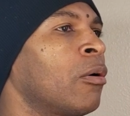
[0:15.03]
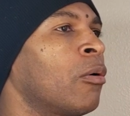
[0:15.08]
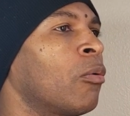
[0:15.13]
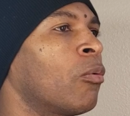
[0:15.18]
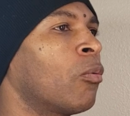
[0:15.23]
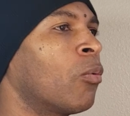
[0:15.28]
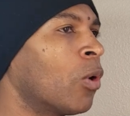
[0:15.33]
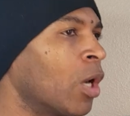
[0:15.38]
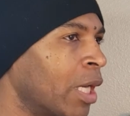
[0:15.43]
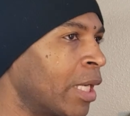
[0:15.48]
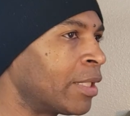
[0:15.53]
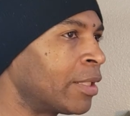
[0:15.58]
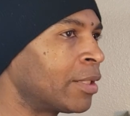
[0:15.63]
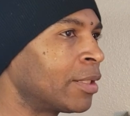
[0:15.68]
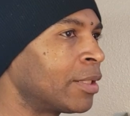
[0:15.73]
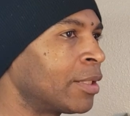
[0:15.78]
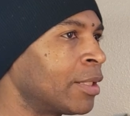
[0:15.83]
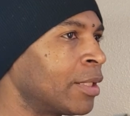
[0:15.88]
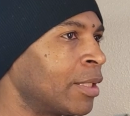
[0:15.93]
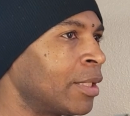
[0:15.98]

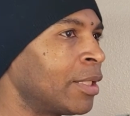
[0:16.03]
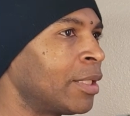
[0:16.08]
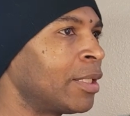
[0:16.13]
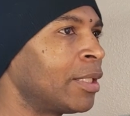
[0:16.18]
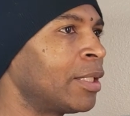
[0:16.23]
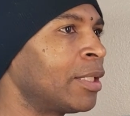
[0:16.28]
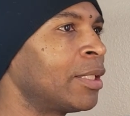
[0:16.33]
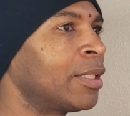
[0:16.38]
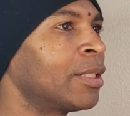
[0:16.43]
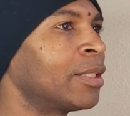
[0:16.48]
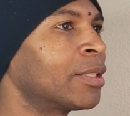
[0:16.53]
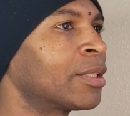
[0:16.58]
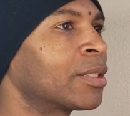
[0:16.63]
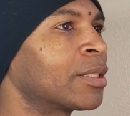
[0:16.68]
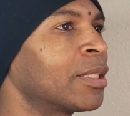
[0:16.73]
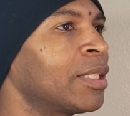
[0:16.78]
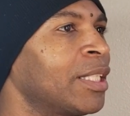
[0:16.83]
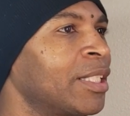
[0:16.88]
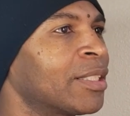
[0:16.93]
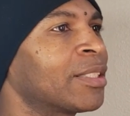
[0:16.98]
what
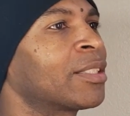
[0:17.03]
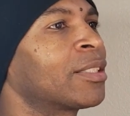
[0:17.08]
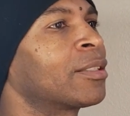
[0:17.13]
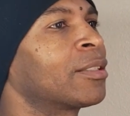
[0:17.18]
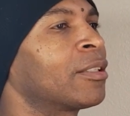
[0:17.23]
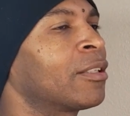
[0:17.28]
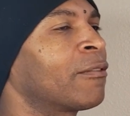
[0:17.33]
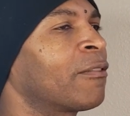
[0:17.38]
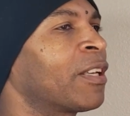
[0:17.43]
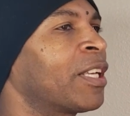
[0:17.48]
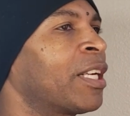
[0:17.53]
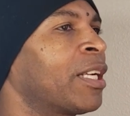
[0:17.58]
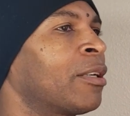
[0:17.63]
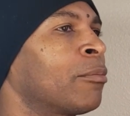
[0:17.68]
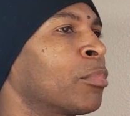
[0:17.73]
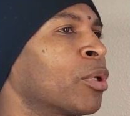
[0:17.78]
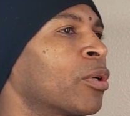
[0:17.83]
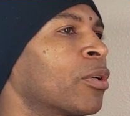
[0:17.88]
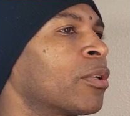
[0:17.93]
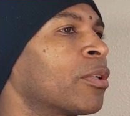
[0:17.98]
is It's the Van
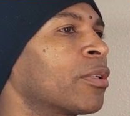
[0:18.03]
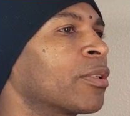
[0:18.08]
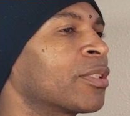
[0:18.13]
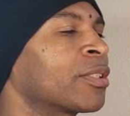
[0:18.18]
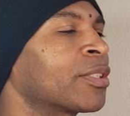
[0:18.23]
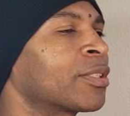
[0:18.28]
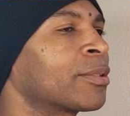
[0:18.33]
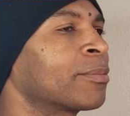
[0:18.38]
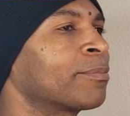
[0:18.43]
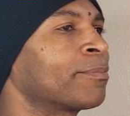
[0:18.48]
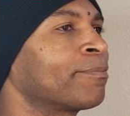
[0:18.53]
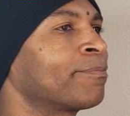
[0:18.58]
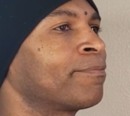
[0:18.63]
Amburgs?